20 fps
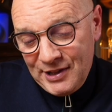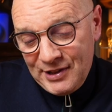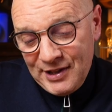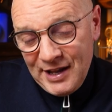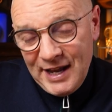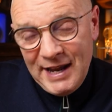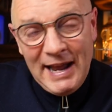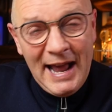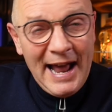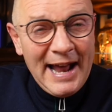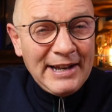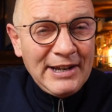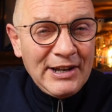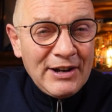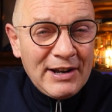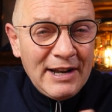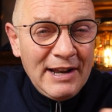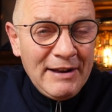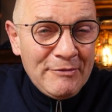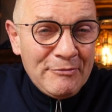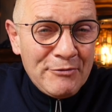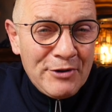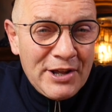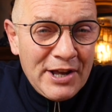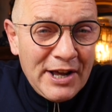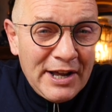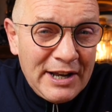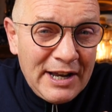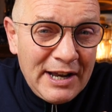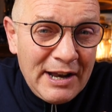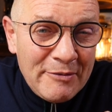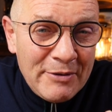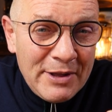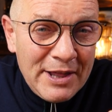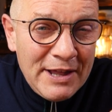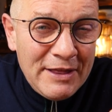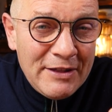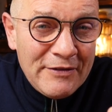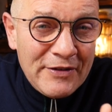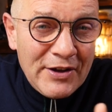see, and you can even return it
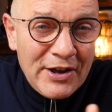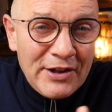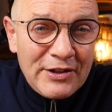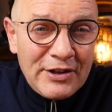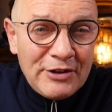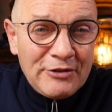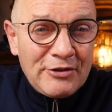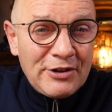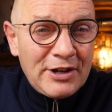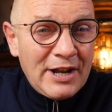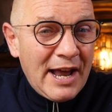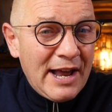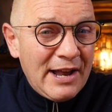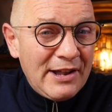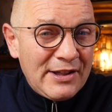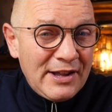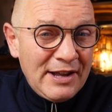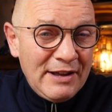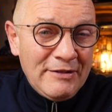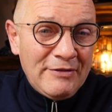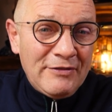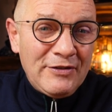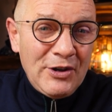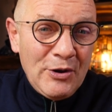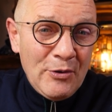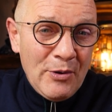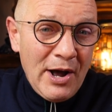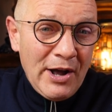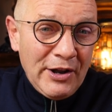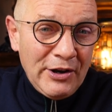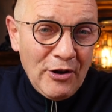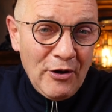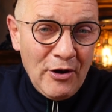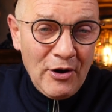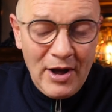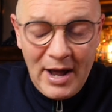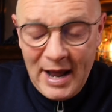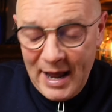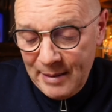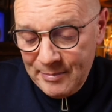within the first 100 days if you are not
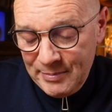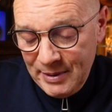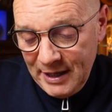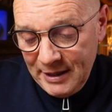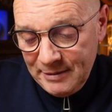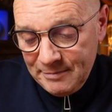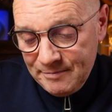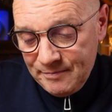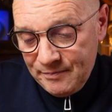happy.